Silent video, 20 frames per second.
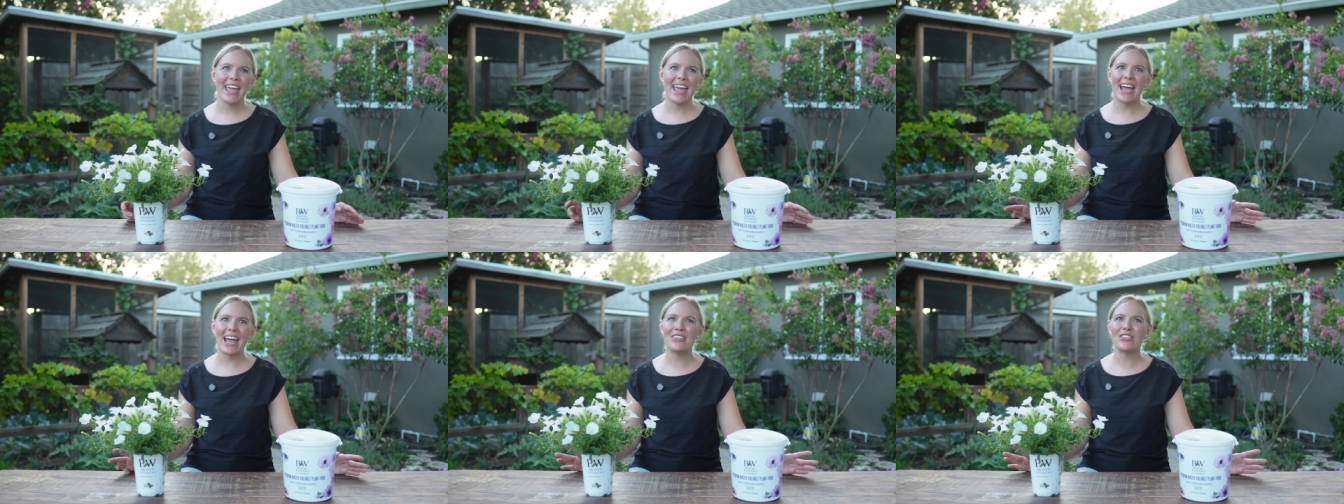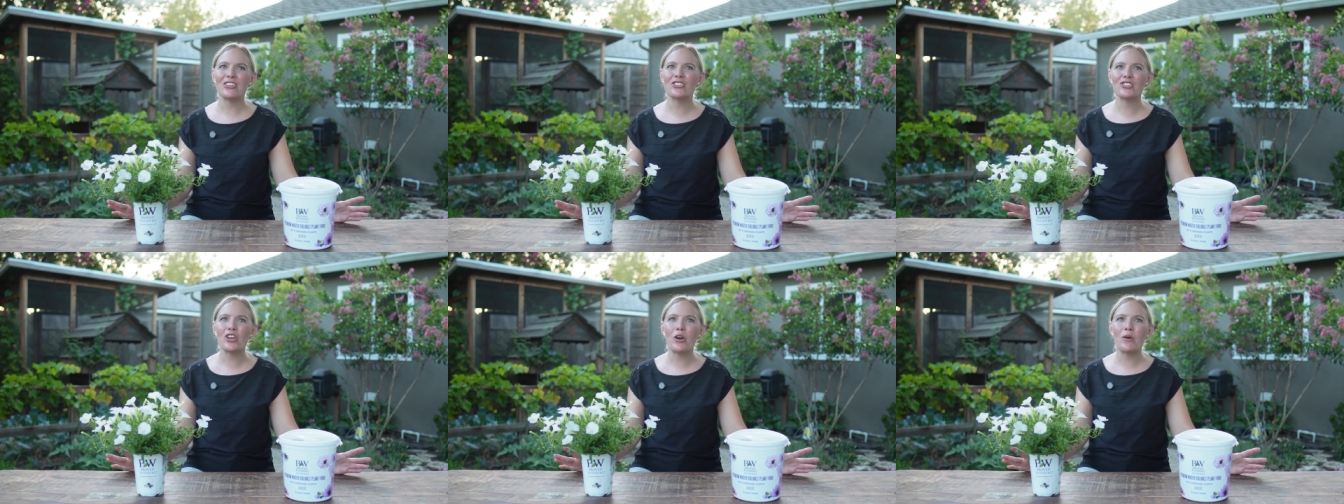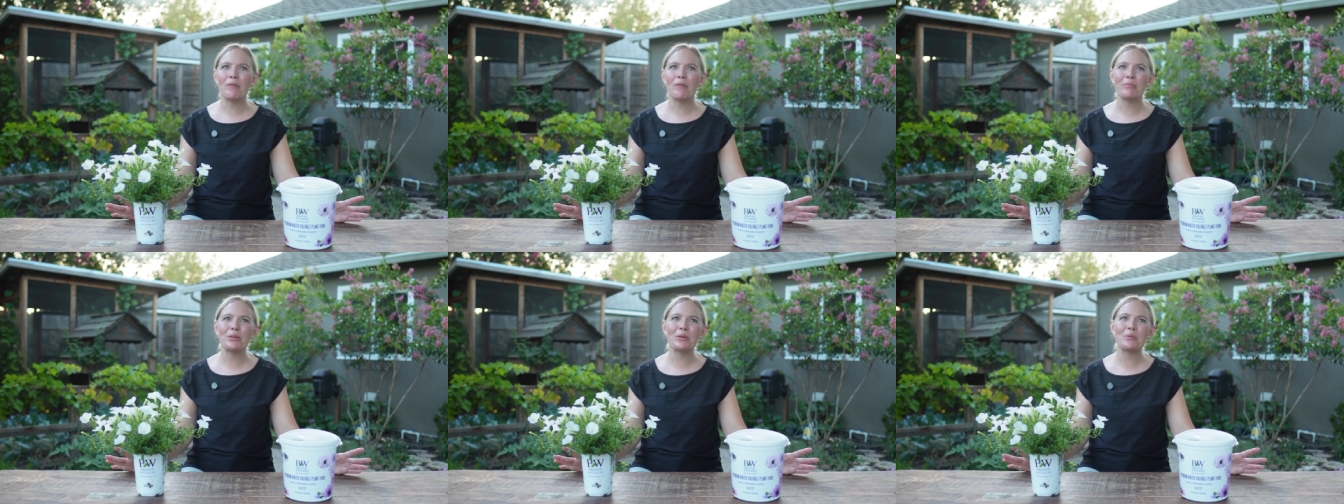and the show
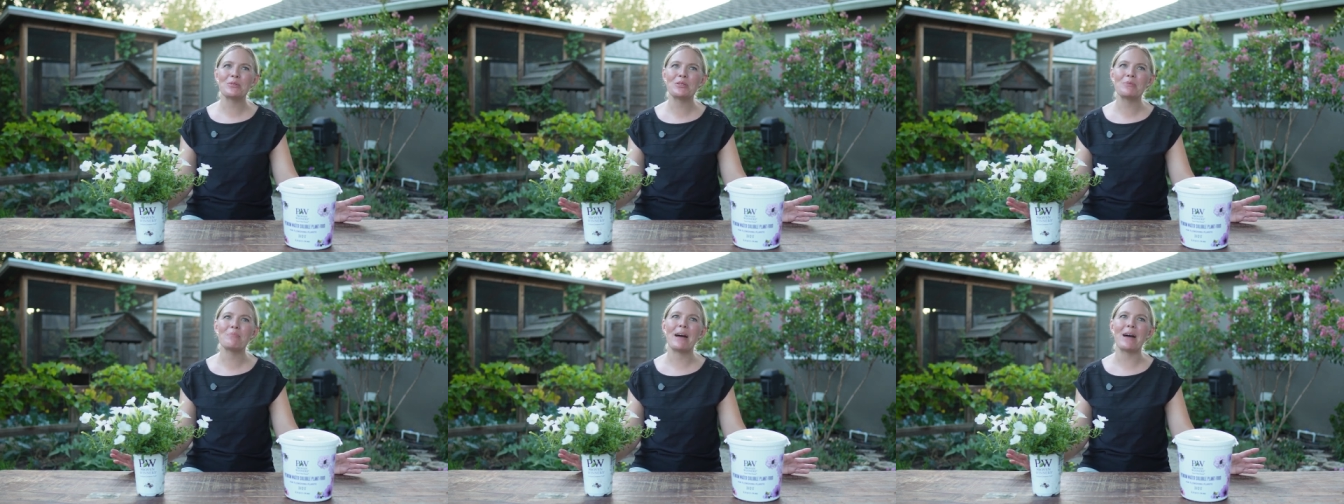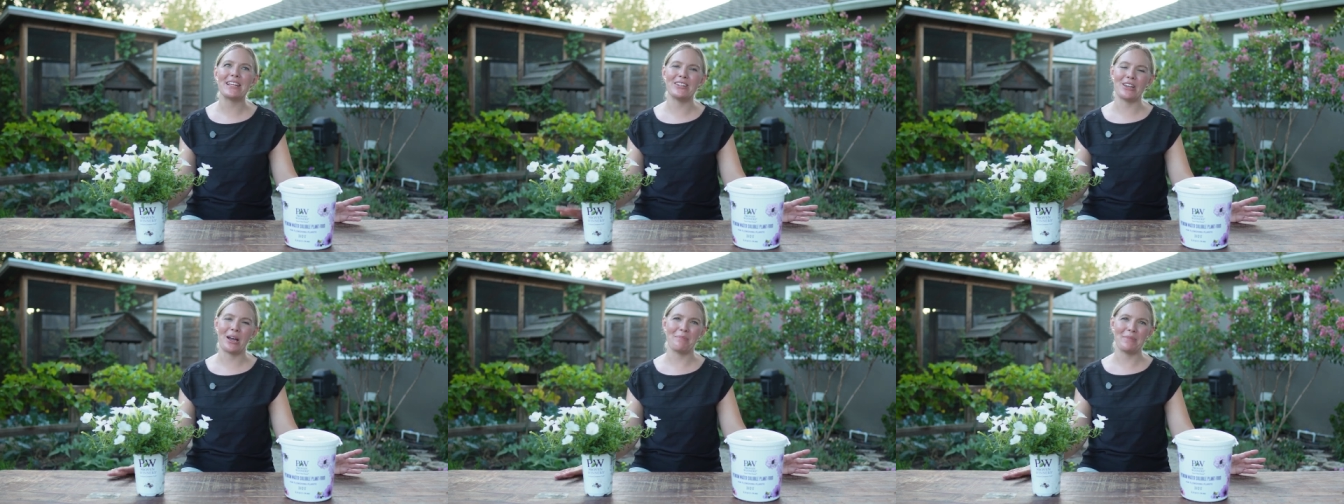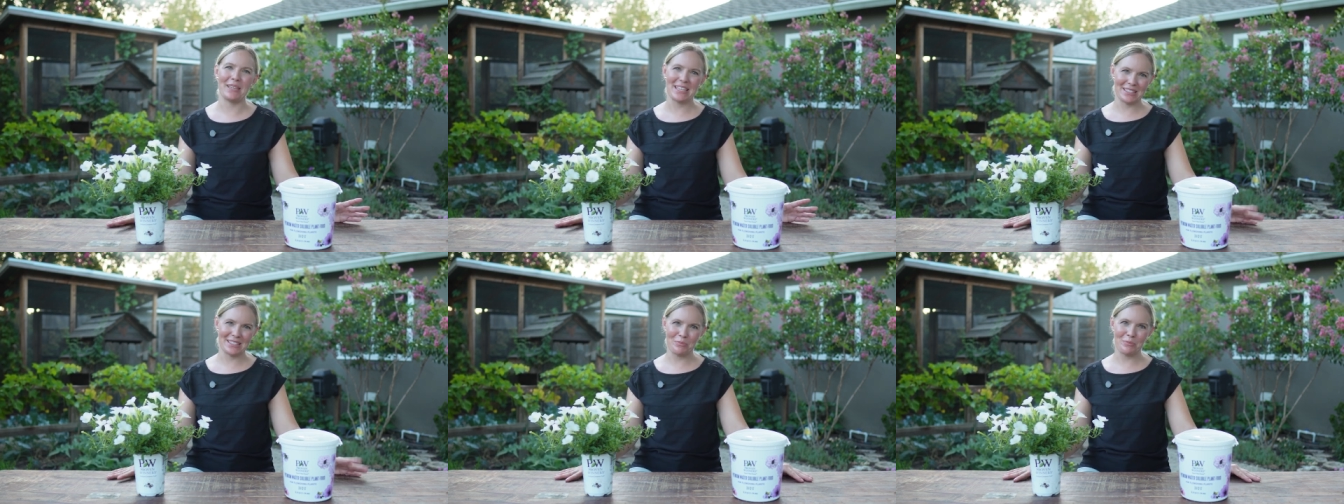of blooms might not
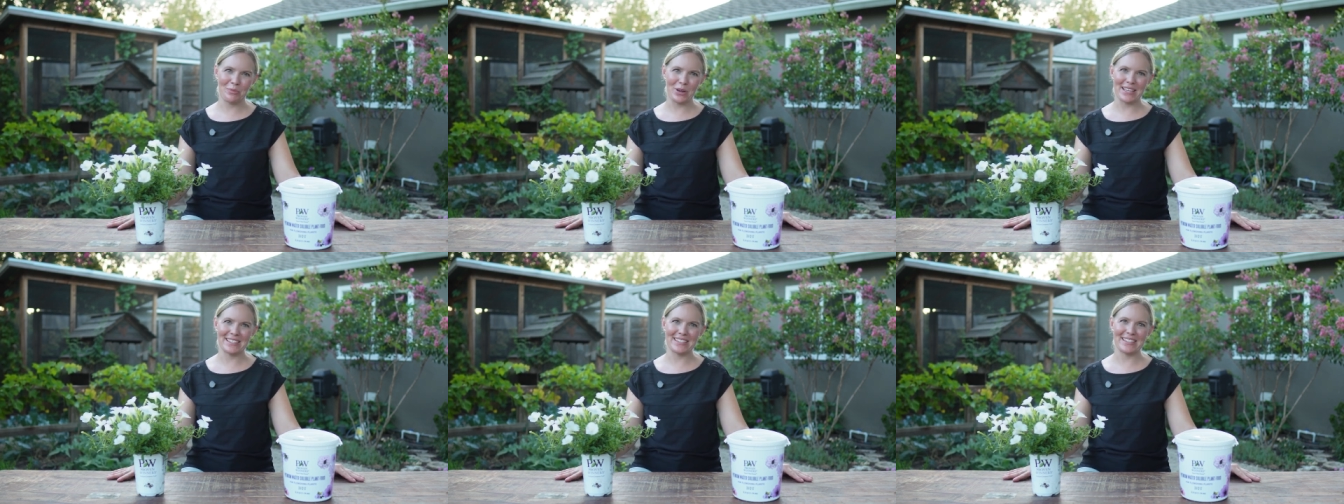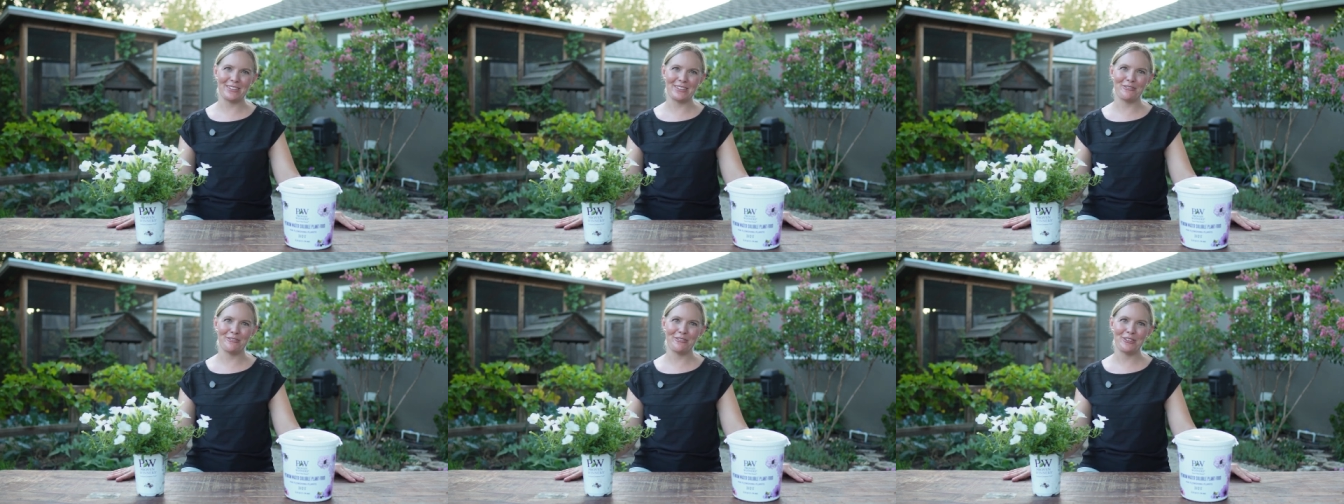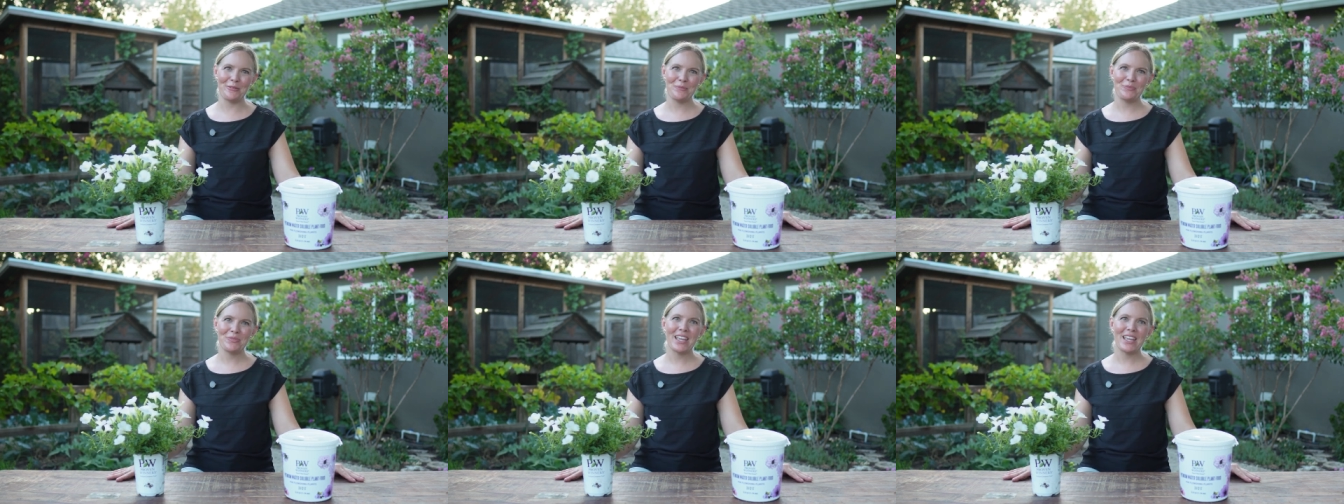be as impressive.
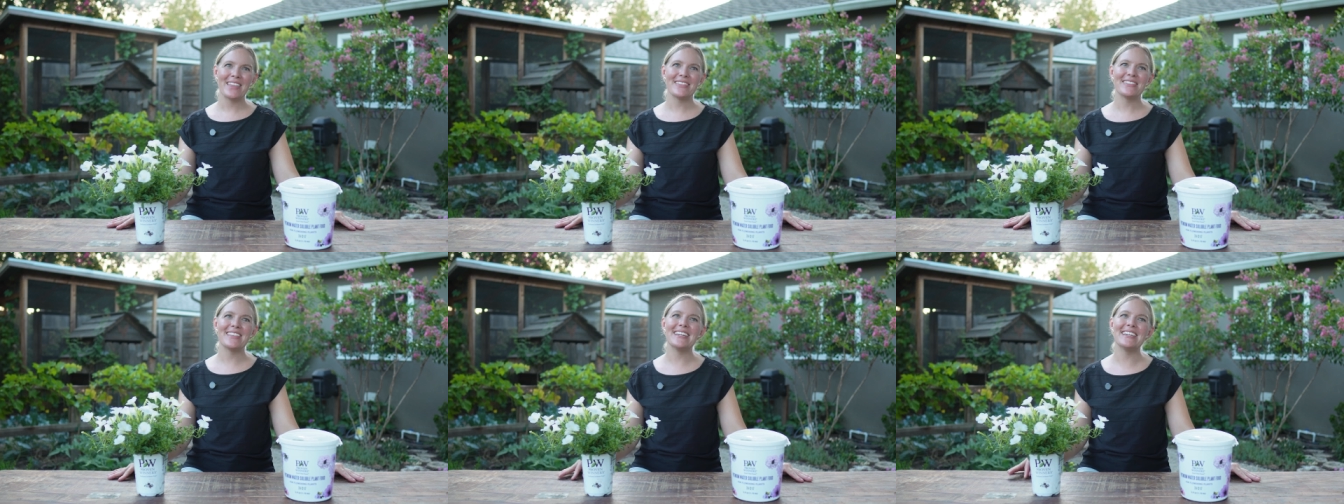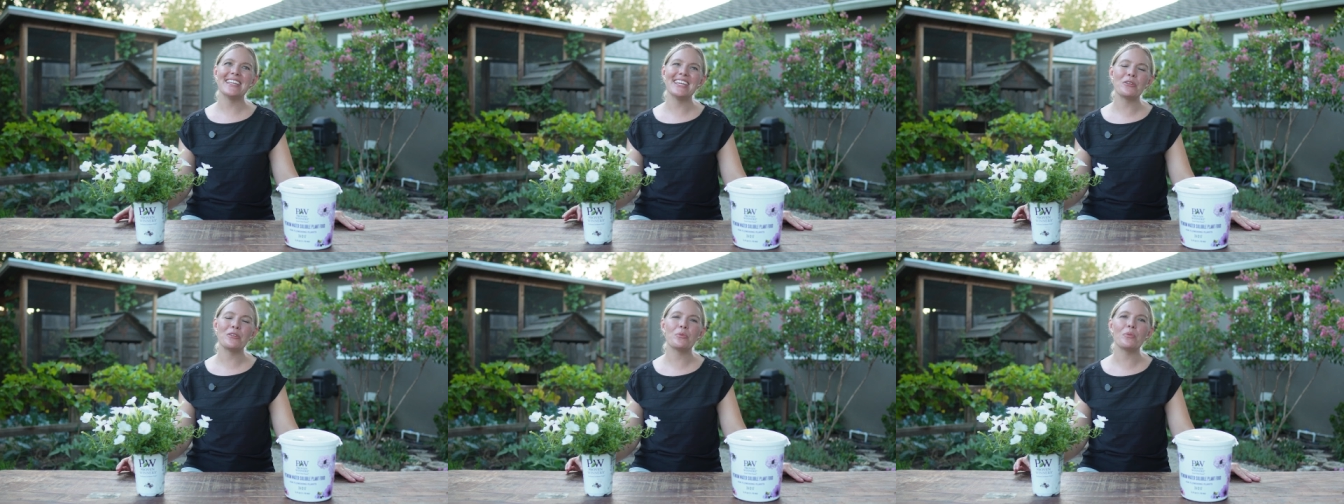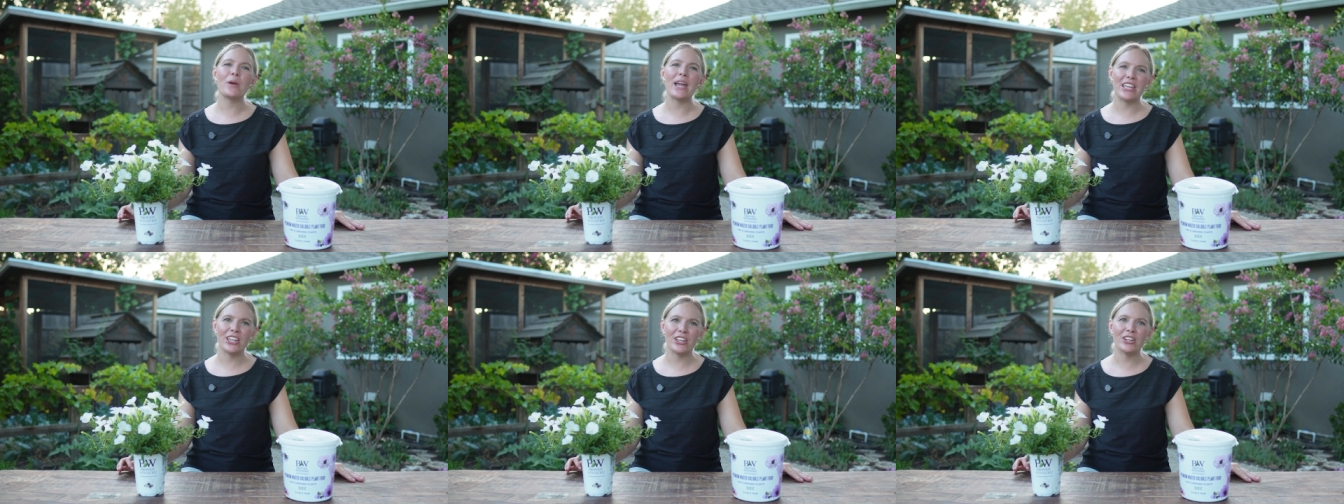They need
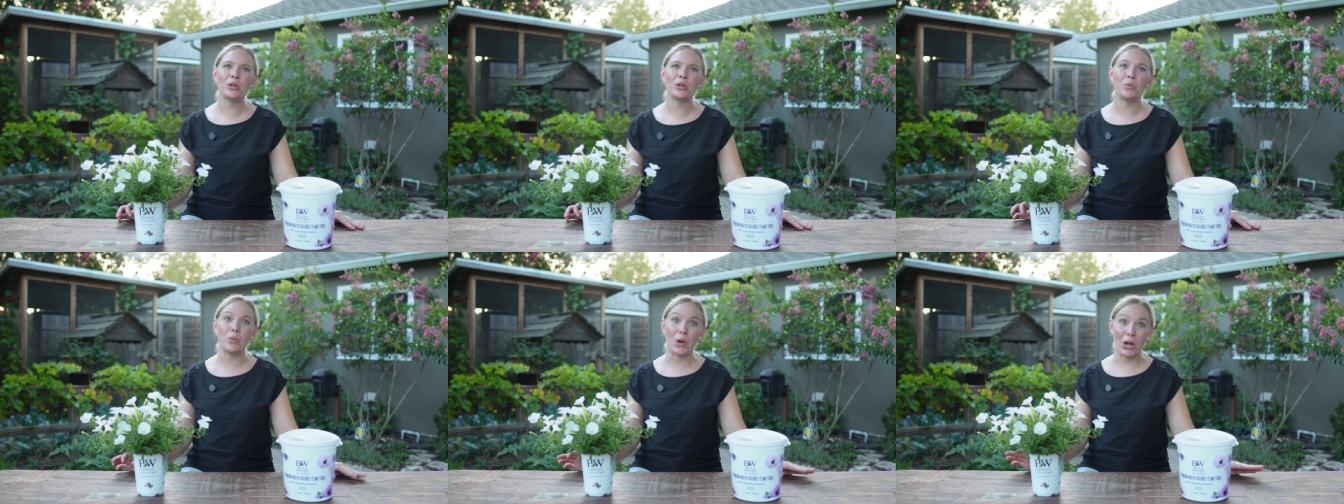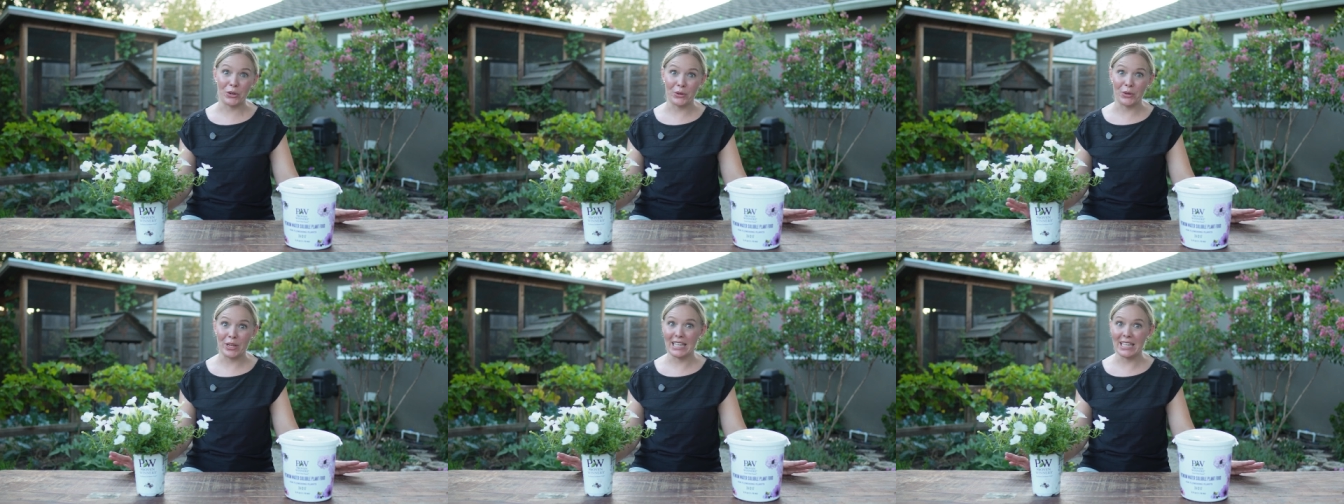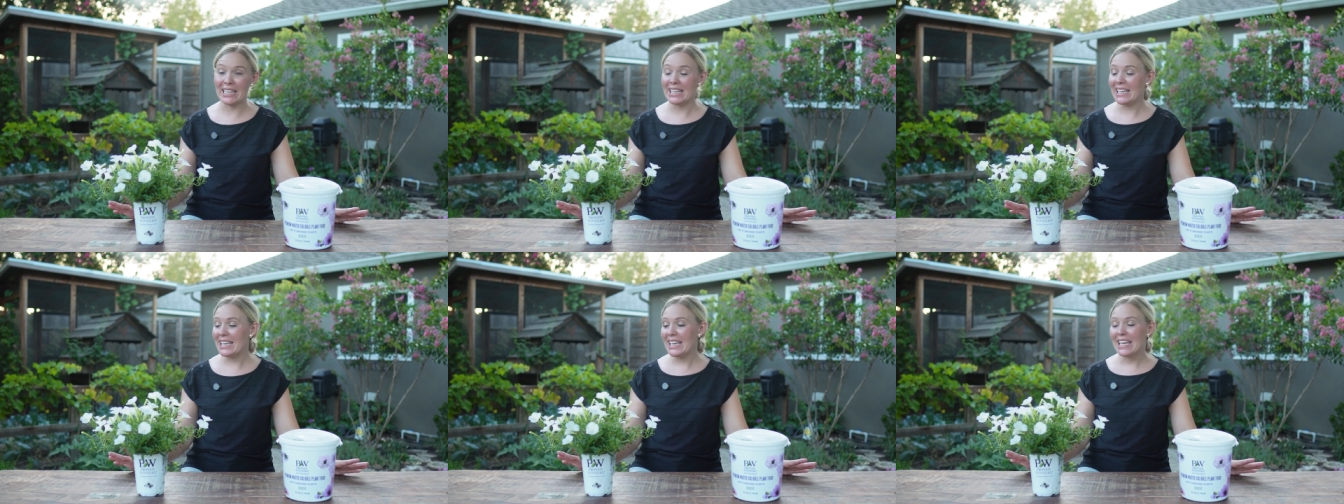regular watering.